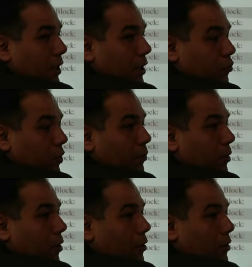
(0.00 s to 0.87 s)
it will
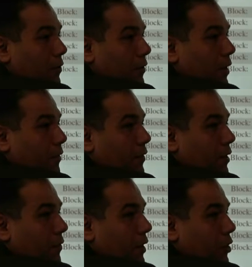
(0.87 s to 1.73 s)
belong, the
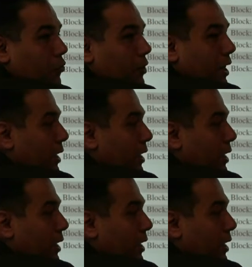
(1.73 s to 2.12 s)
network